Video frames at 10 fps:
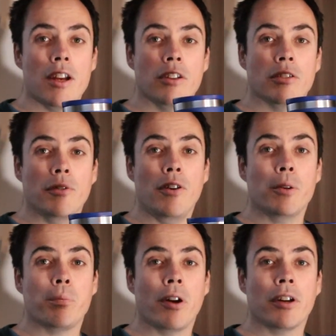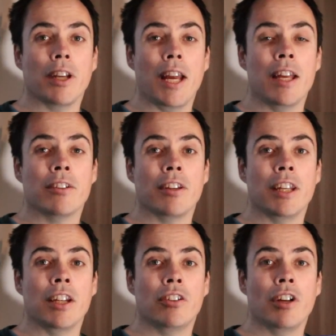So the first product is
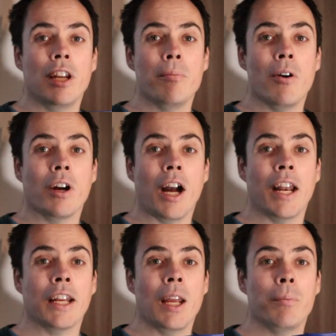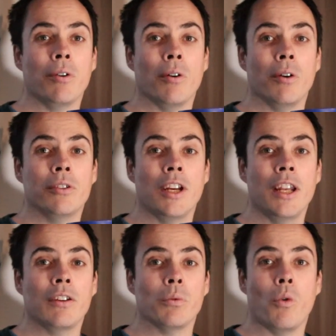the Chilli Mug, and it keeps your tea
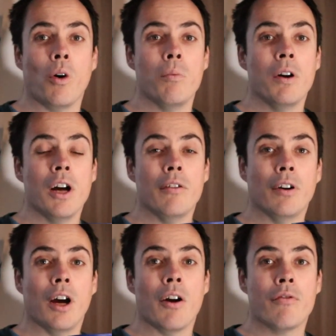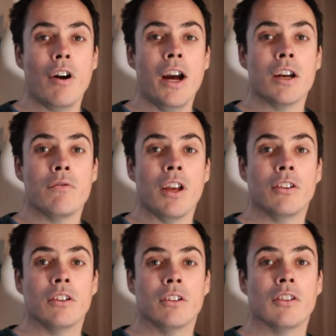nice and warm for a variety of
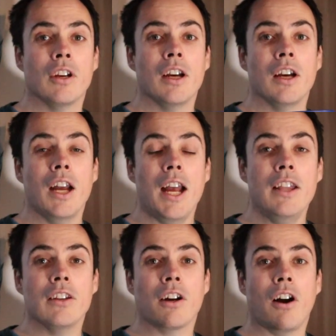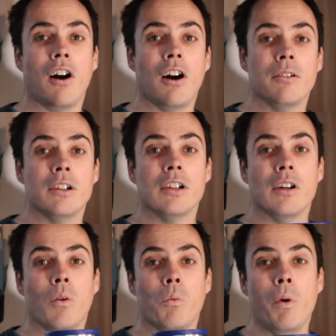reasons: in the car,
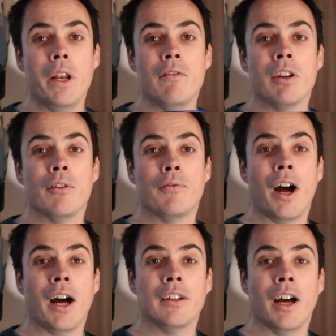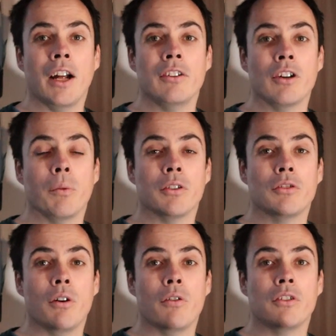when you're in the van and you come to the
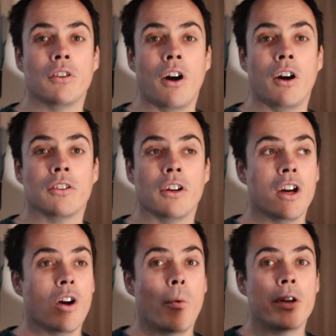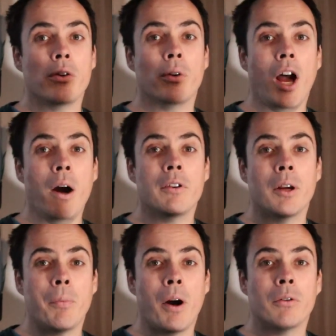storage yard, when you're going out and
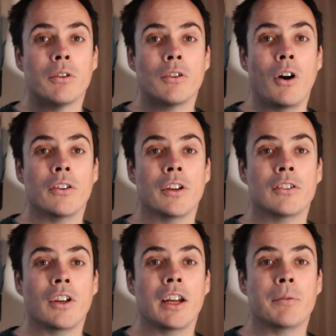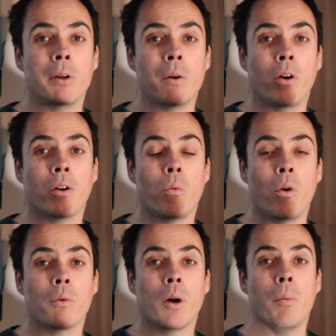about just on the site but you want a
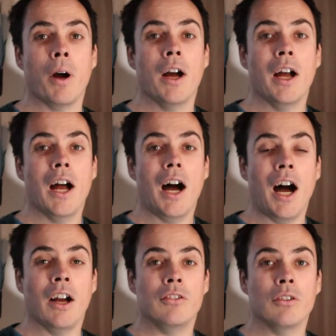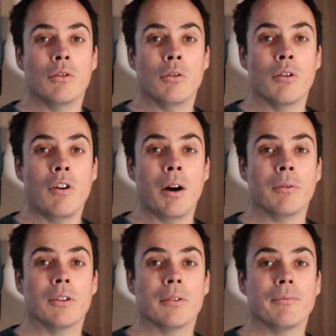warm cuppa as you go
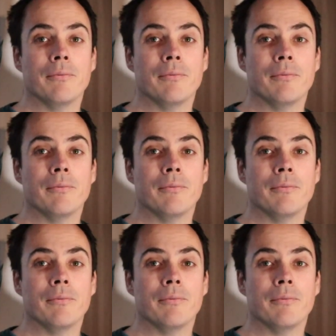around.